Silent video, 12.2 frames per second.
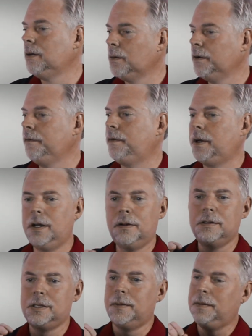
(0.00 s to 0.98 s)
the roof
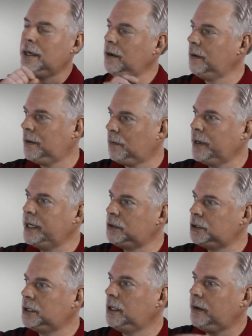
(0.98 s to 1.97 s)
window is something you can
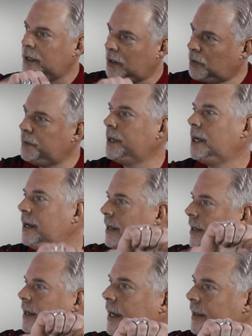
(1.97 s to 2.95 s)
reach, you can open,
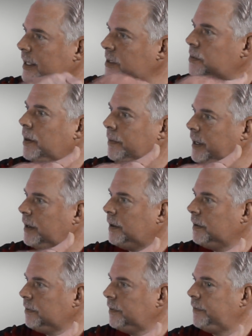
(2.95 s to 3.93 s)
and that's where we
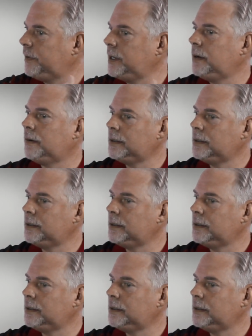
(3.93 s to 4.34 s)
call the roof window.